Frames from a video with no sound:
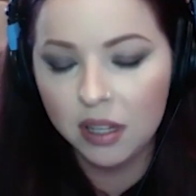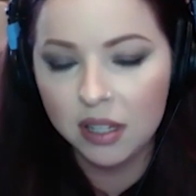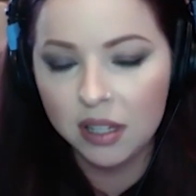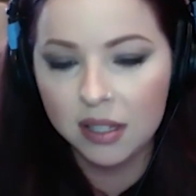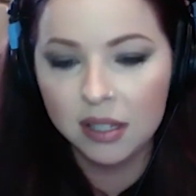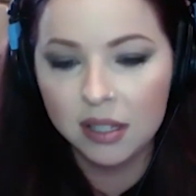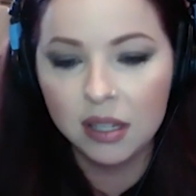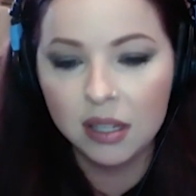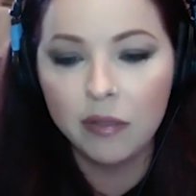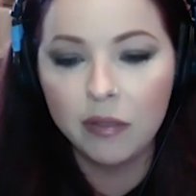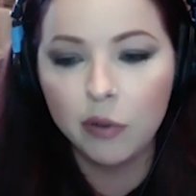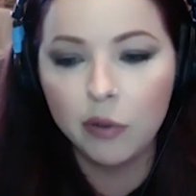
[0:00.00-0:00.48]

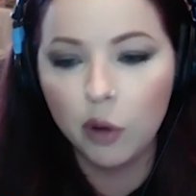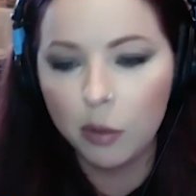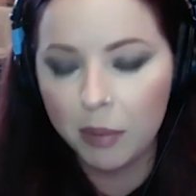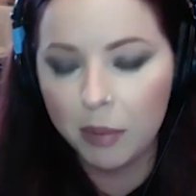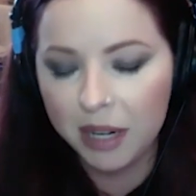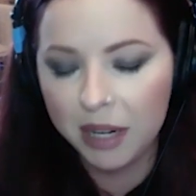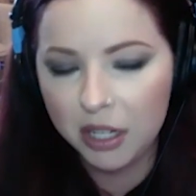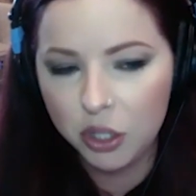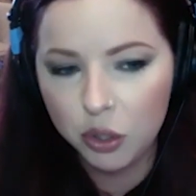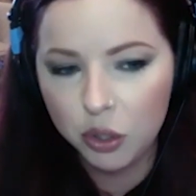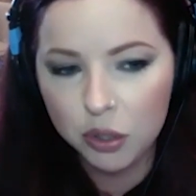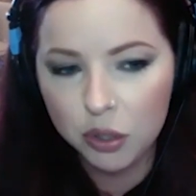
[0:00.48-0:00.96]
Several of my
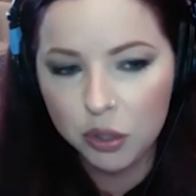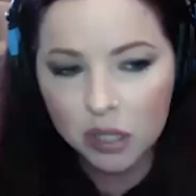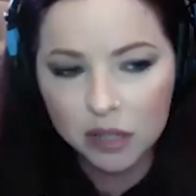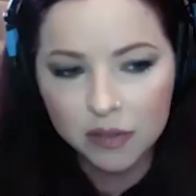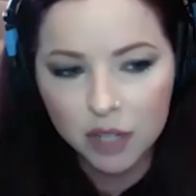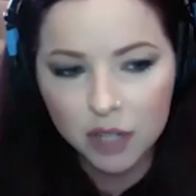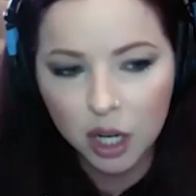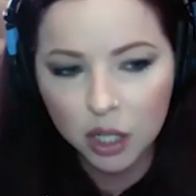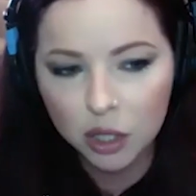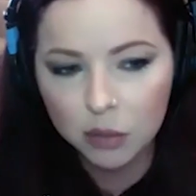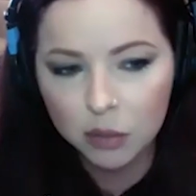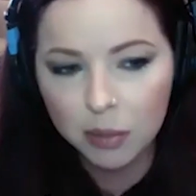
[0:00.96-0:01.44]
students have
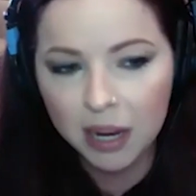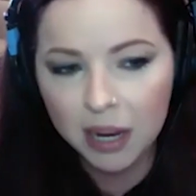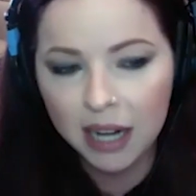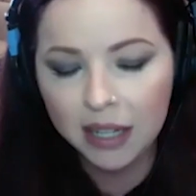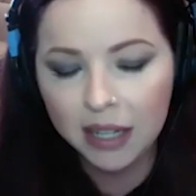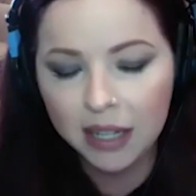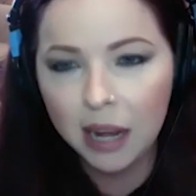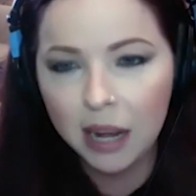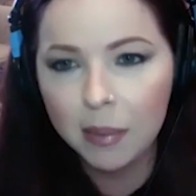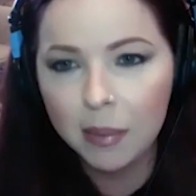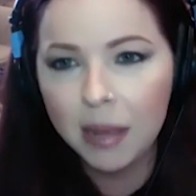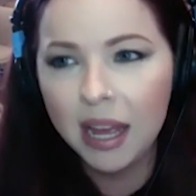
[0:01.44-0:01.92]
talked to
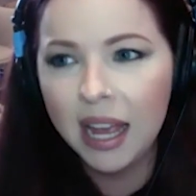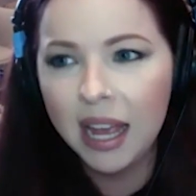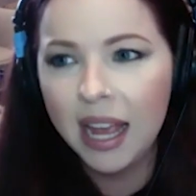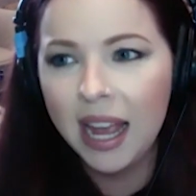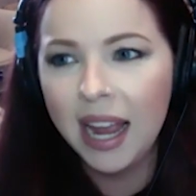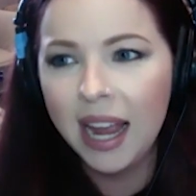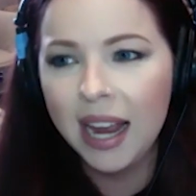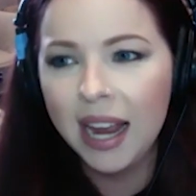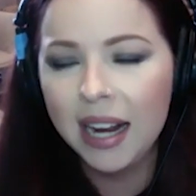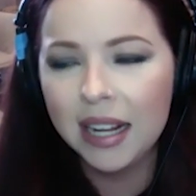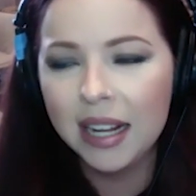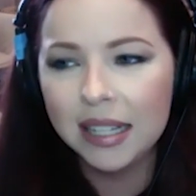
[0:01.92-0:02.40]
Bandcamp,
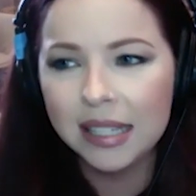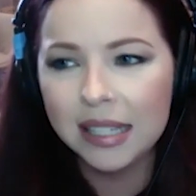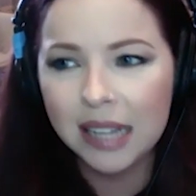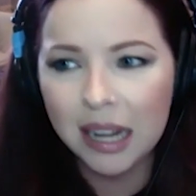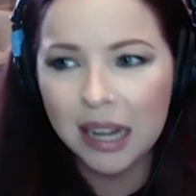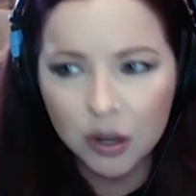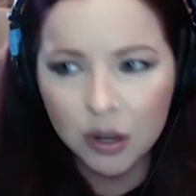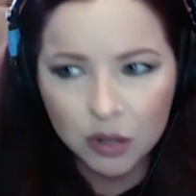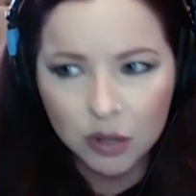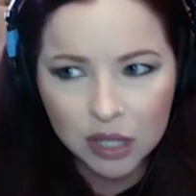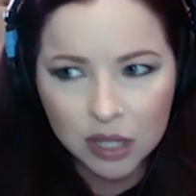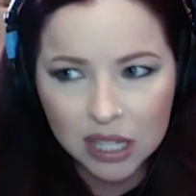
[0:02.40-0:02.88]
and it
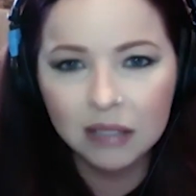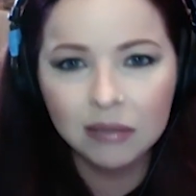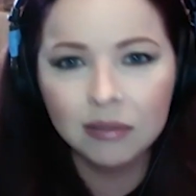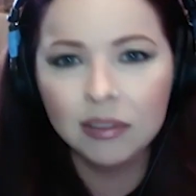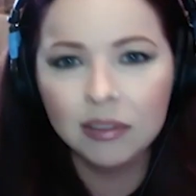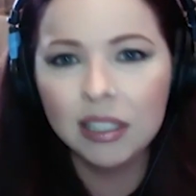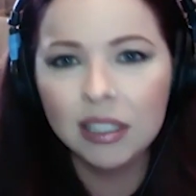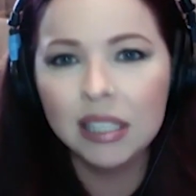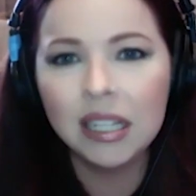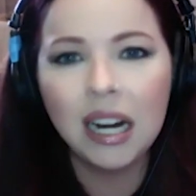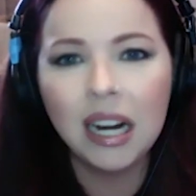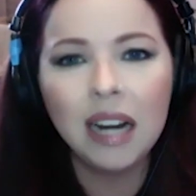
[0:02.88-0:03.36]
sounds like
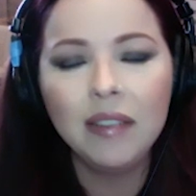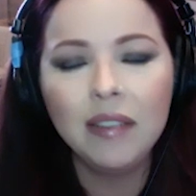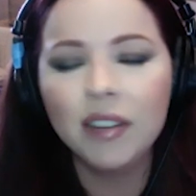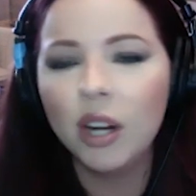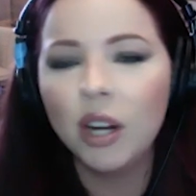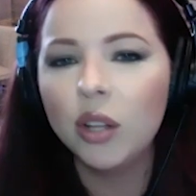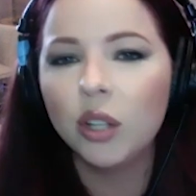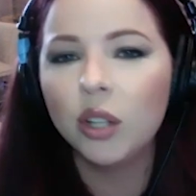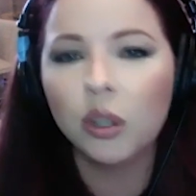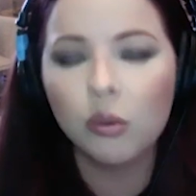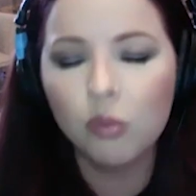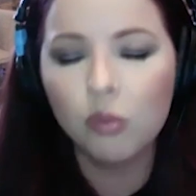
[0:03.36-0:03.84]
it's not even on
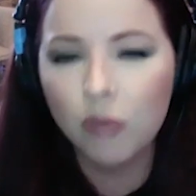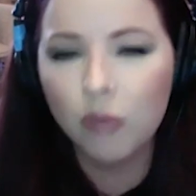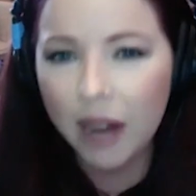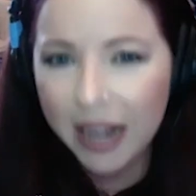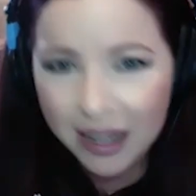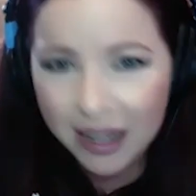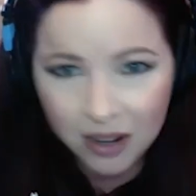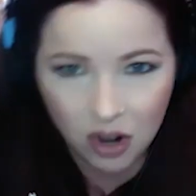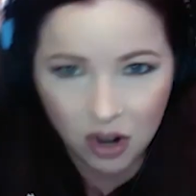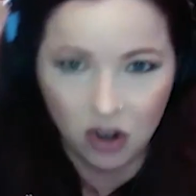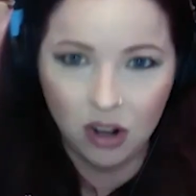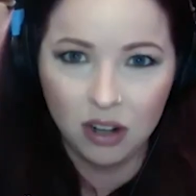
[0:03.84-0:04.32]
their
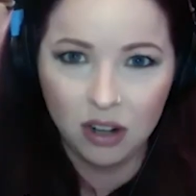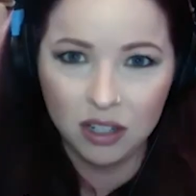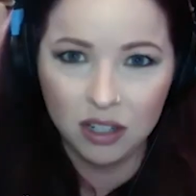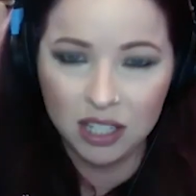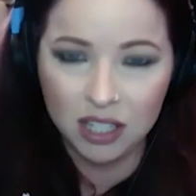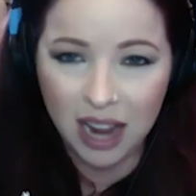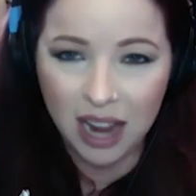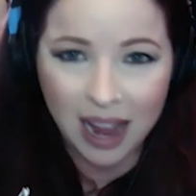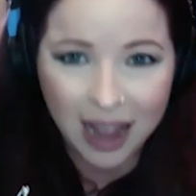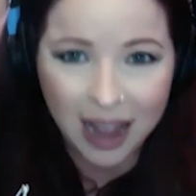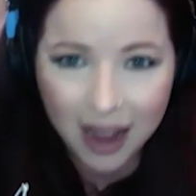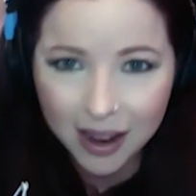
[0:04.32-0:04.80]
radar
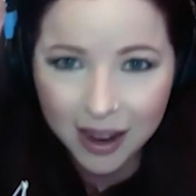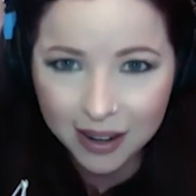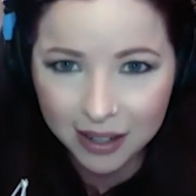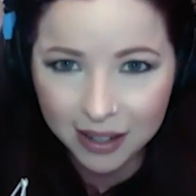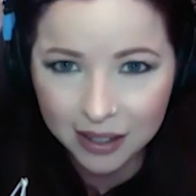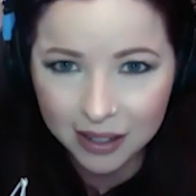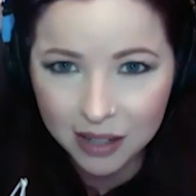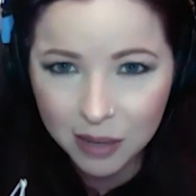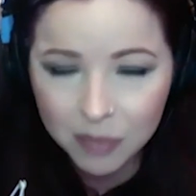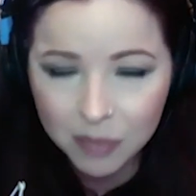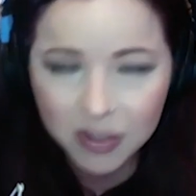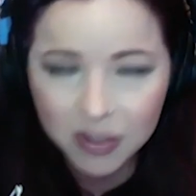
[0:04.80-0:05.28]
to add it.
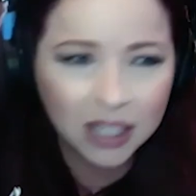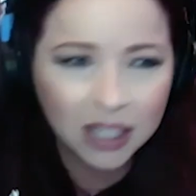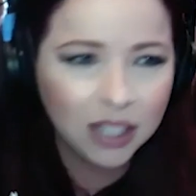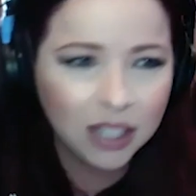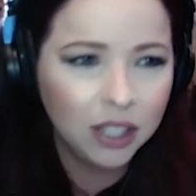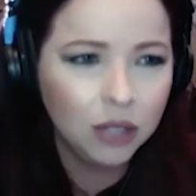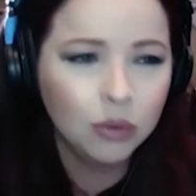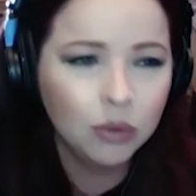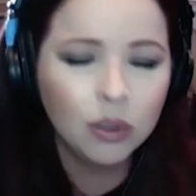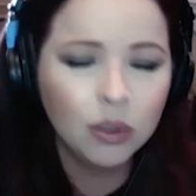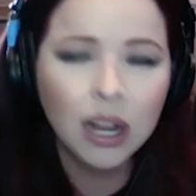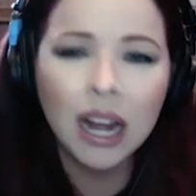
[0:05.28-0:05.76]
And I'm thinking,
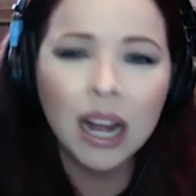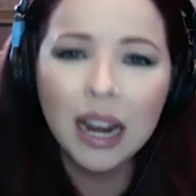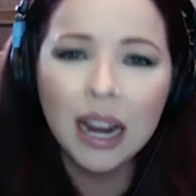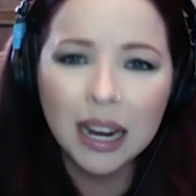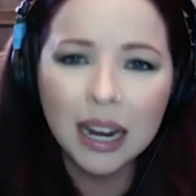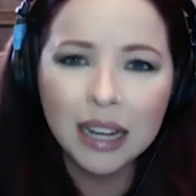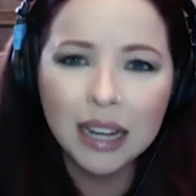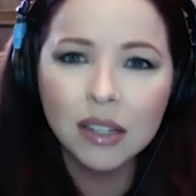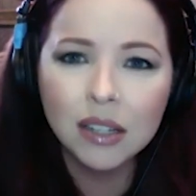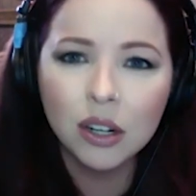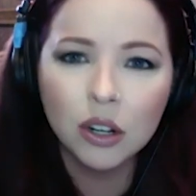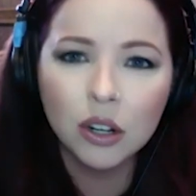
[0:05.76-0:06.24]
you
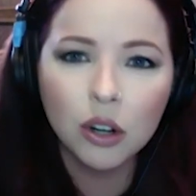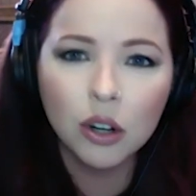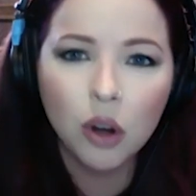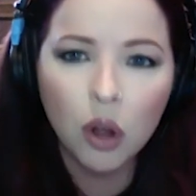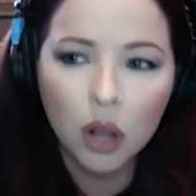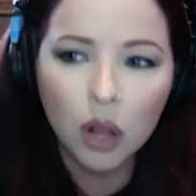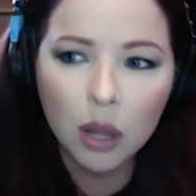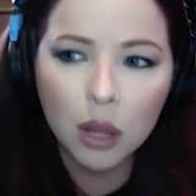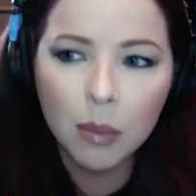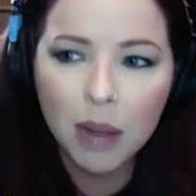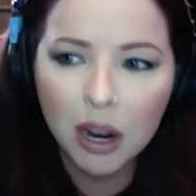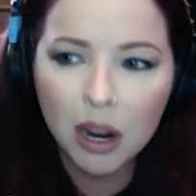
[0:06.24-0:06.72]
guys are
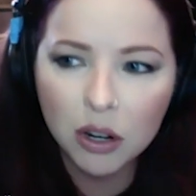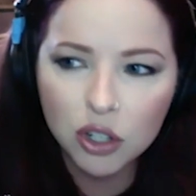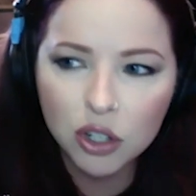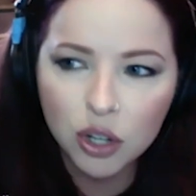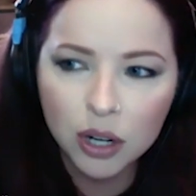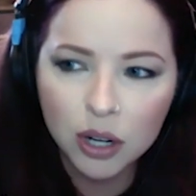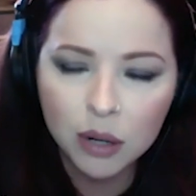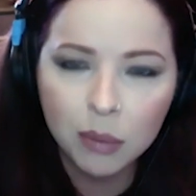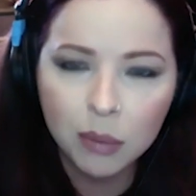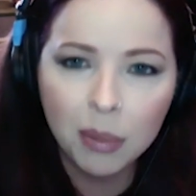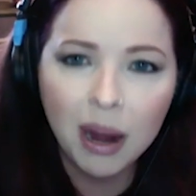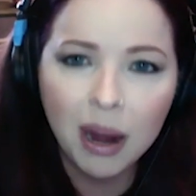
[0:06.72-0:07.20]
all about
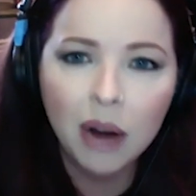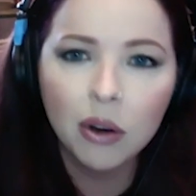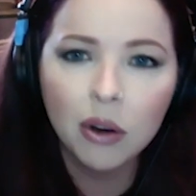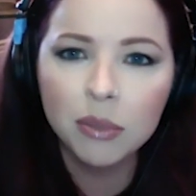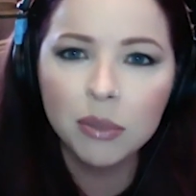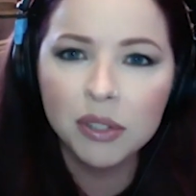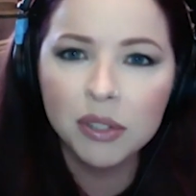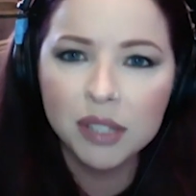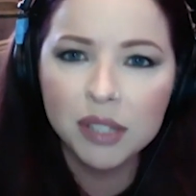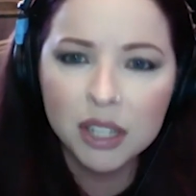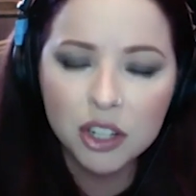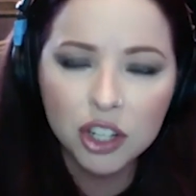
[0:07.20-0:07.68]
trying to empower
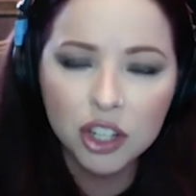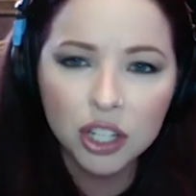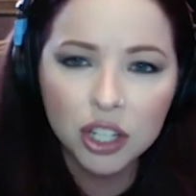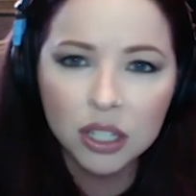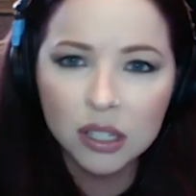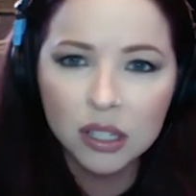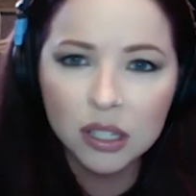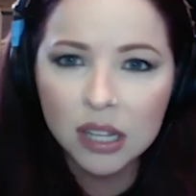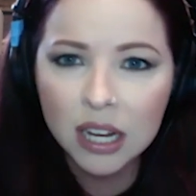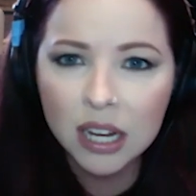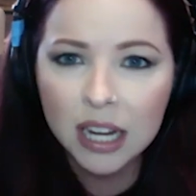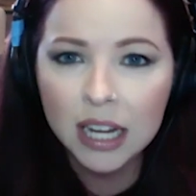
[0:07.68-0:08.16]

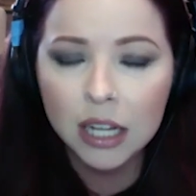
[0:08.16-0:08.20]
musicians.